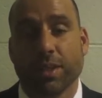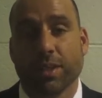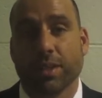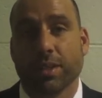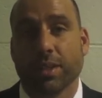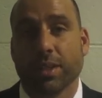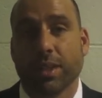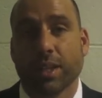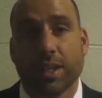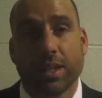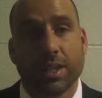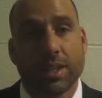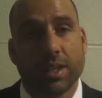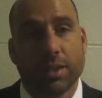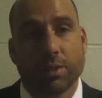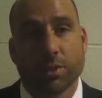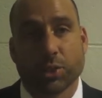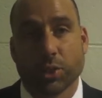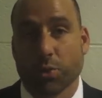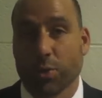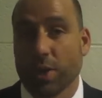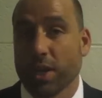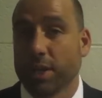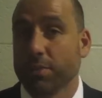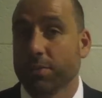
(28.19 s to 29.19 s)
And it
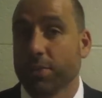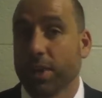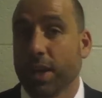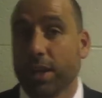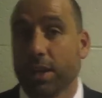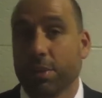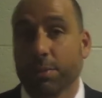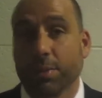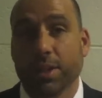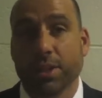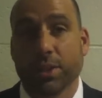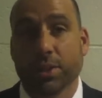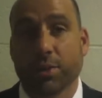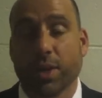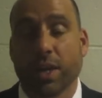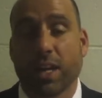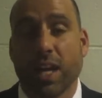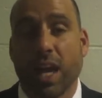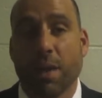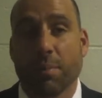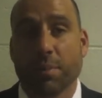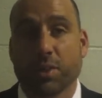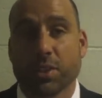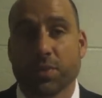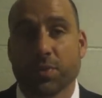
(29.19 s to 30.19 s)
was a great environment, great
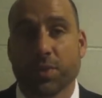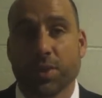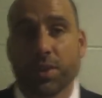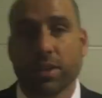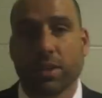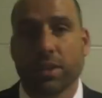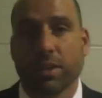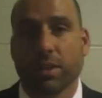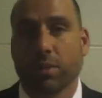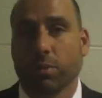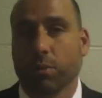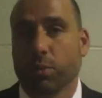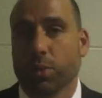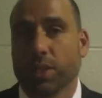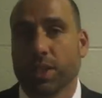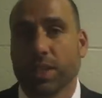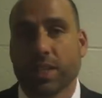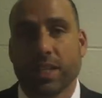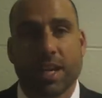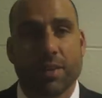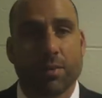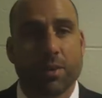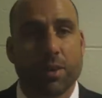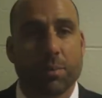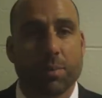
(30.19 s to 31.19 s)
atmosphere. We
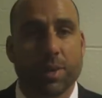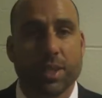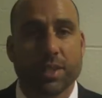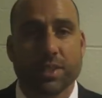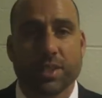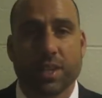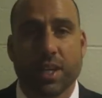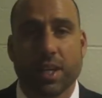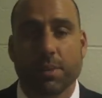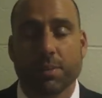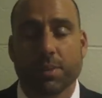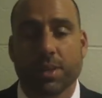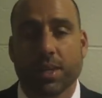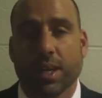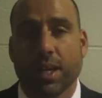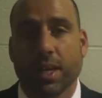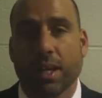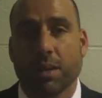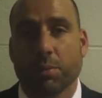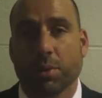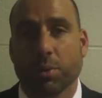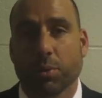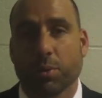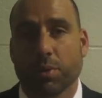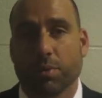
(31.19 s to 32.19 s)
didn't have our best game
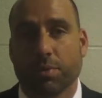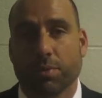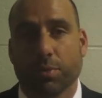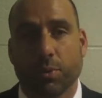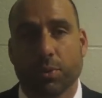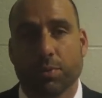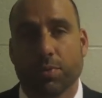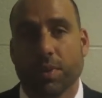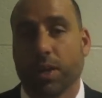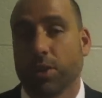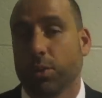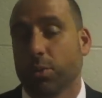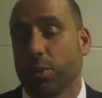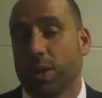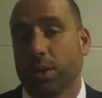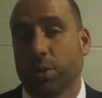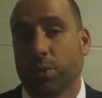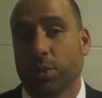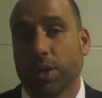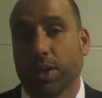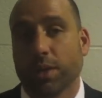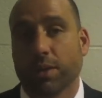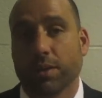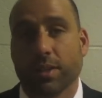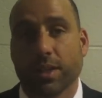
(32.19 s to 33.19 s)
tonight, but we found a way to
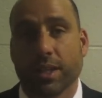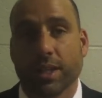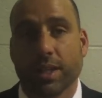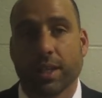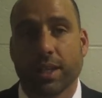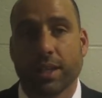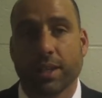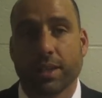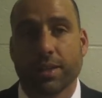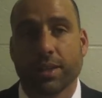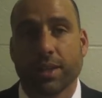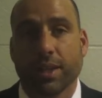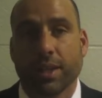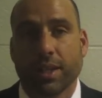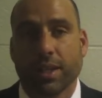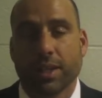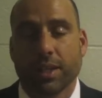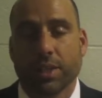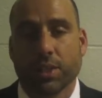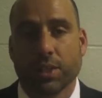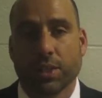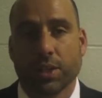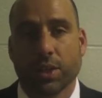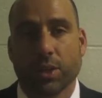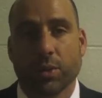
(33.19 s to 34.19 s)
win.
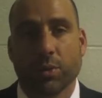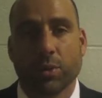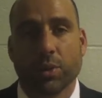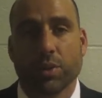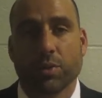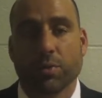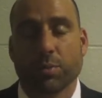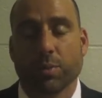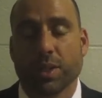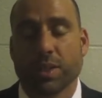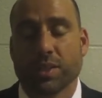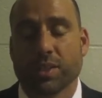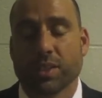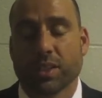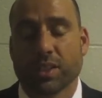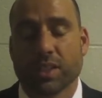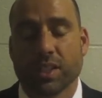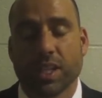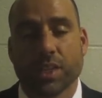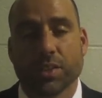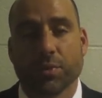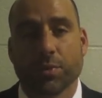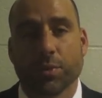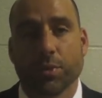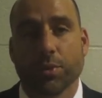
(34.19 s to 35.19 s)
And, you know, when you've been
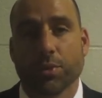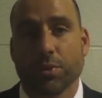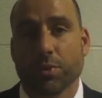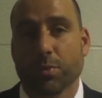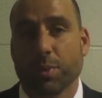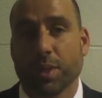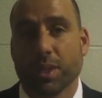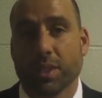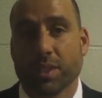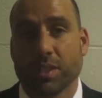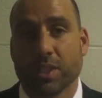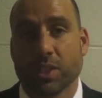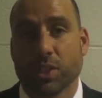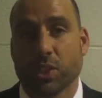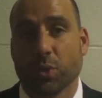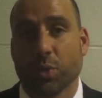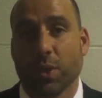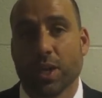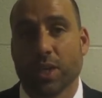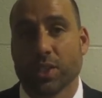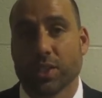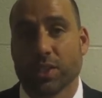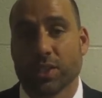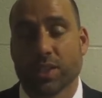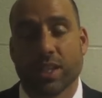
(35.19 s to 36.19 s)
successful, when you've been in
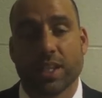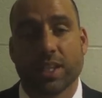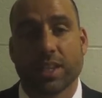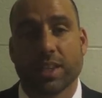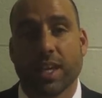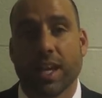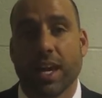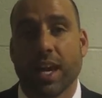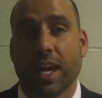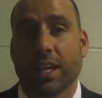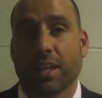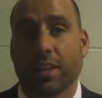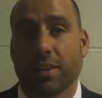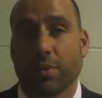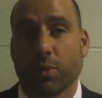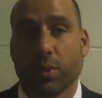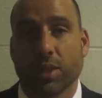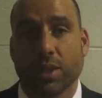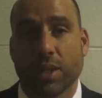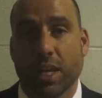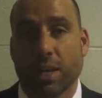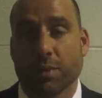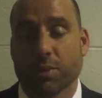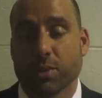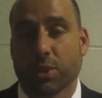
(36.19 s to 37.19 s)
situations like that,
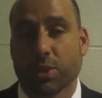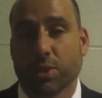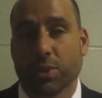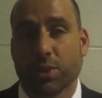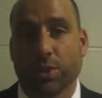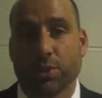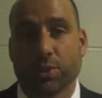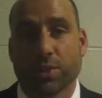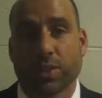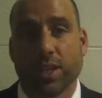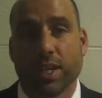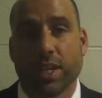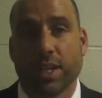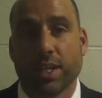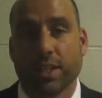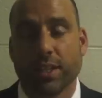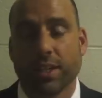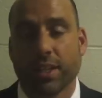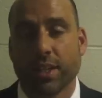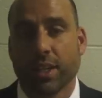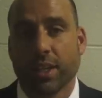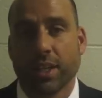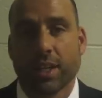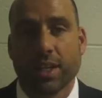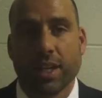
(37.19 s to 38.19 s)
when games are close late,
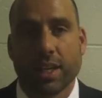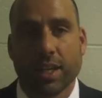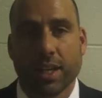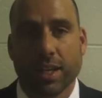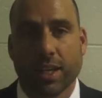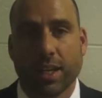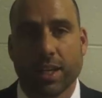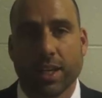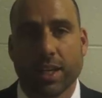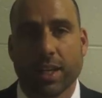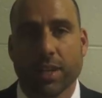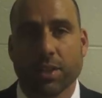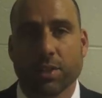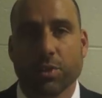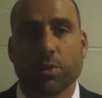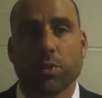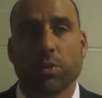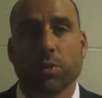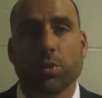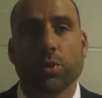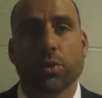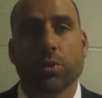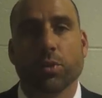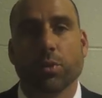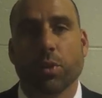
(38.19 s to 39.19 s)

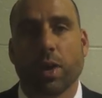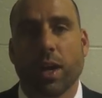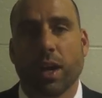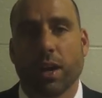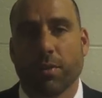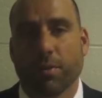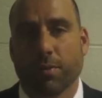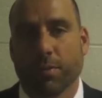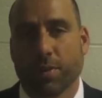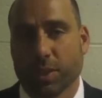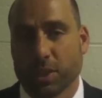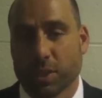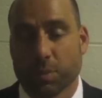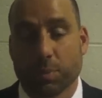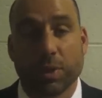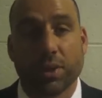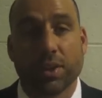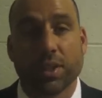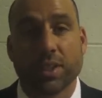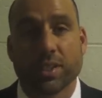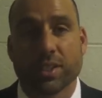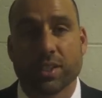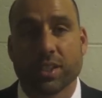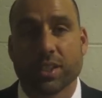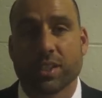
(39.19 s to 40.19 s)
and you have
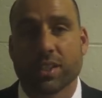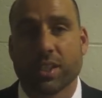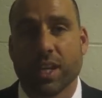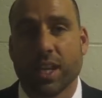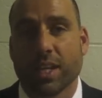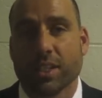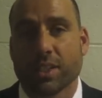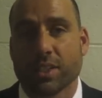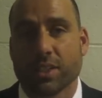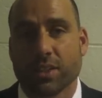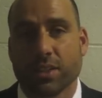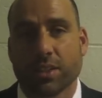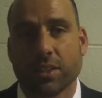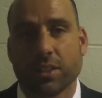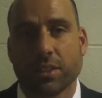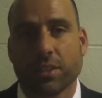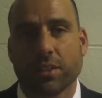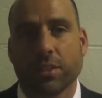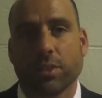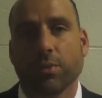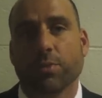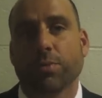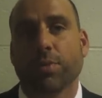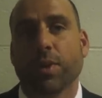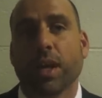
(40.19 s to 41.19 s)
experienced success,
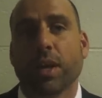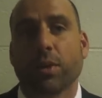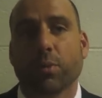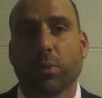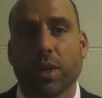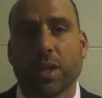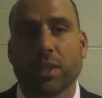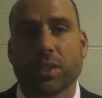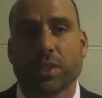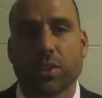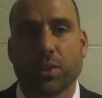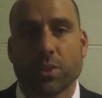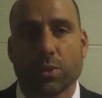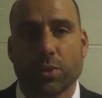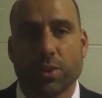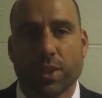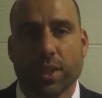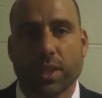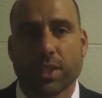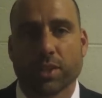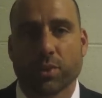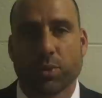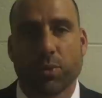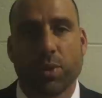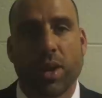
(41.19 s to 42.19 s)
you find ways to do
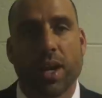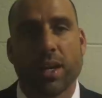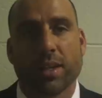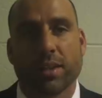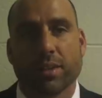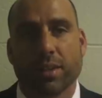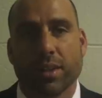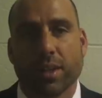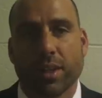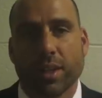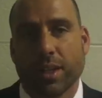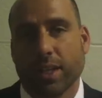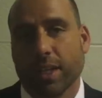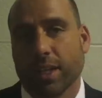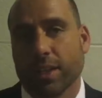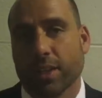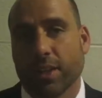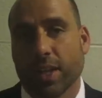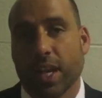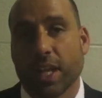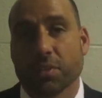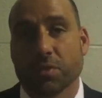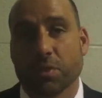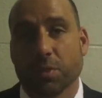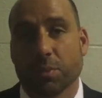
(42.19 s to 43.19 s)
things right in the
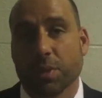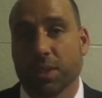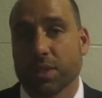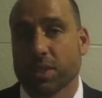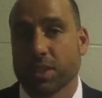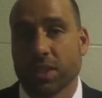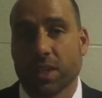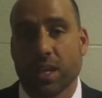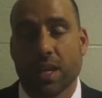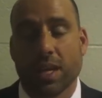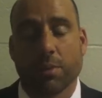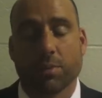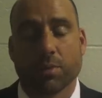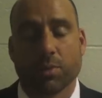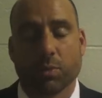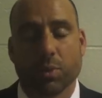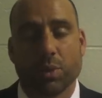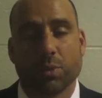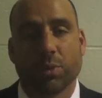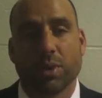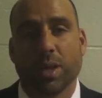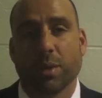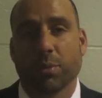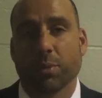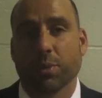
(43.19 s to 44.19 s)
last few minutes of games, and
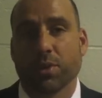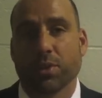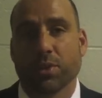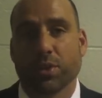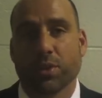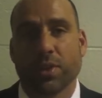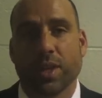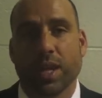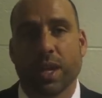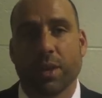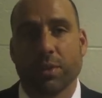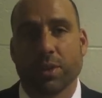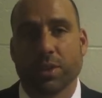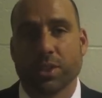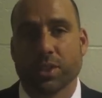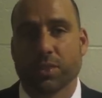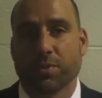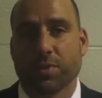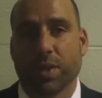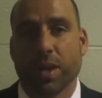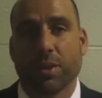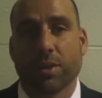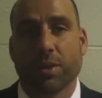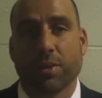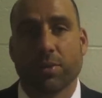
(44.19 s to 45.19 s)
we were able to do that. We
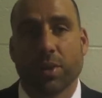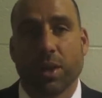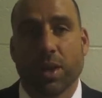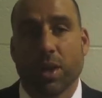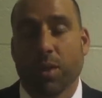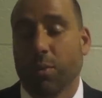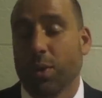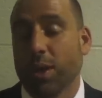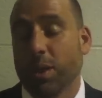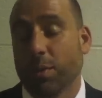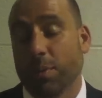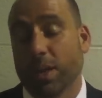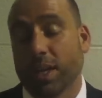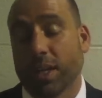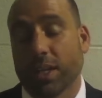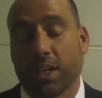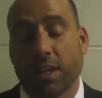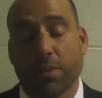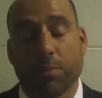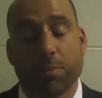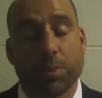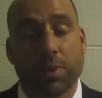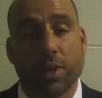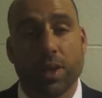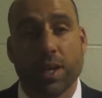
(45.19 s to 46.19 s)
just found a way to make
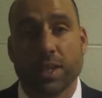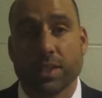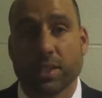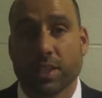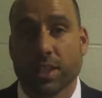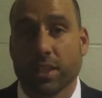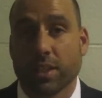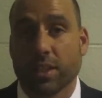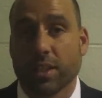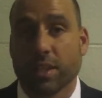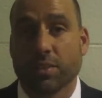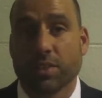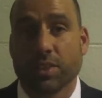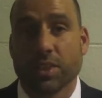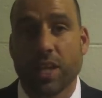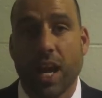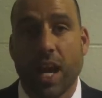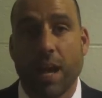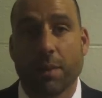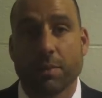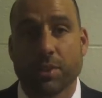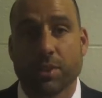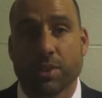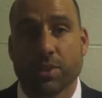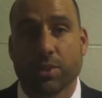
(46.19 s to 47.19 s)
enough plays and get enough
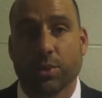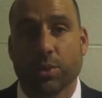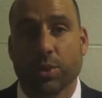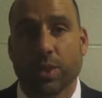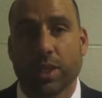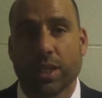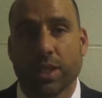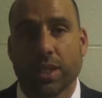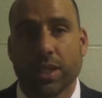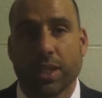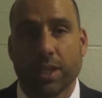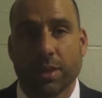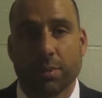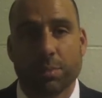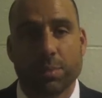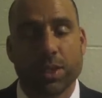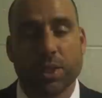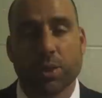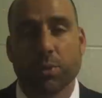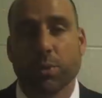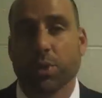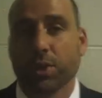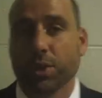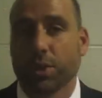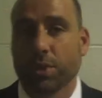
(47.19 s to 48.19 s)
stops to
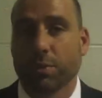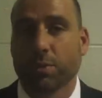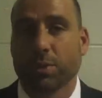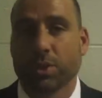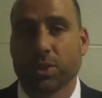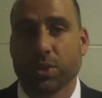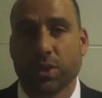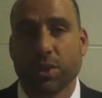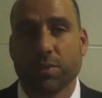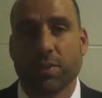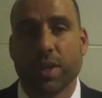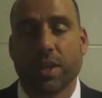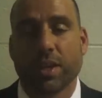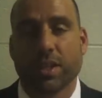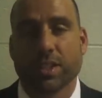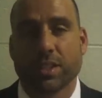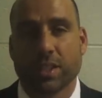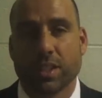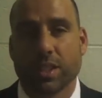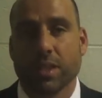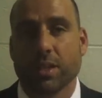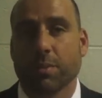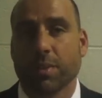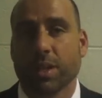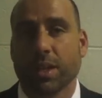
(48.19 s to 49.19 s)
beat a really good Missouri Valley
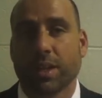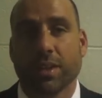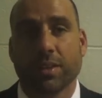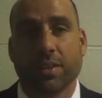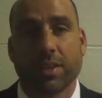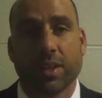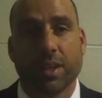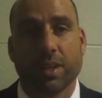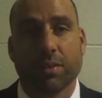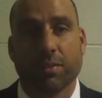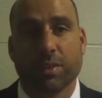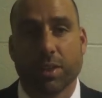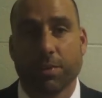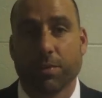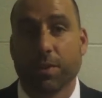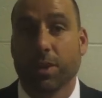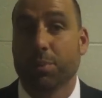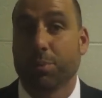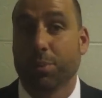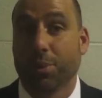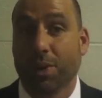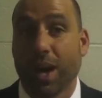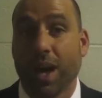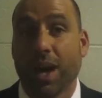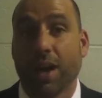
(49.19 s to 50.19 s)
team, and very,
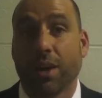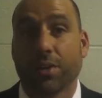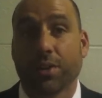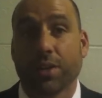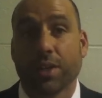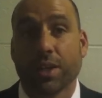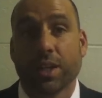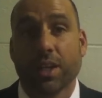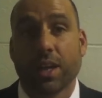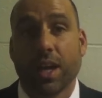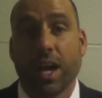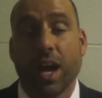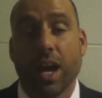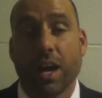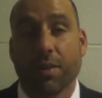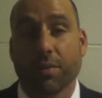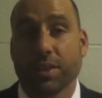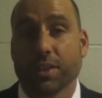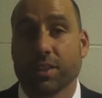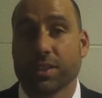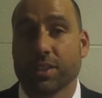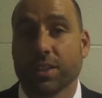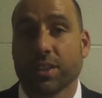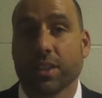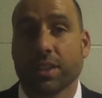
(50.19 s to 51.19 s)
very proud,
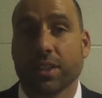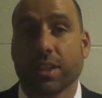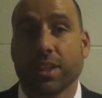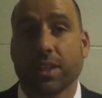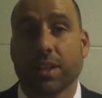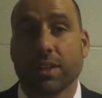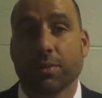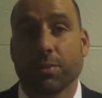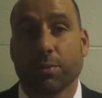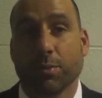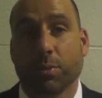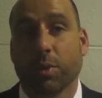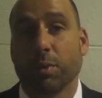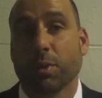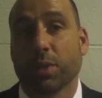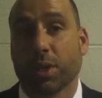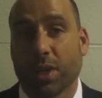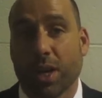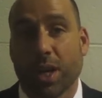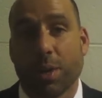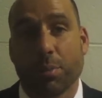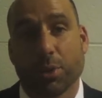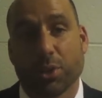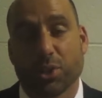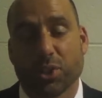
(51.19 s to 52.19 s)
obviously, of what we
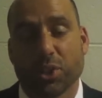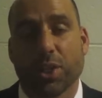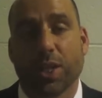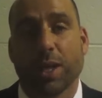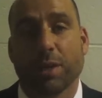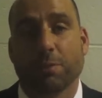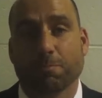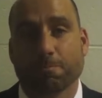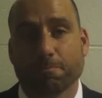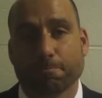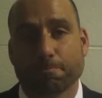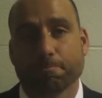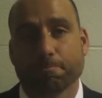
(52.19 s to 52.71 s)
accomplished today.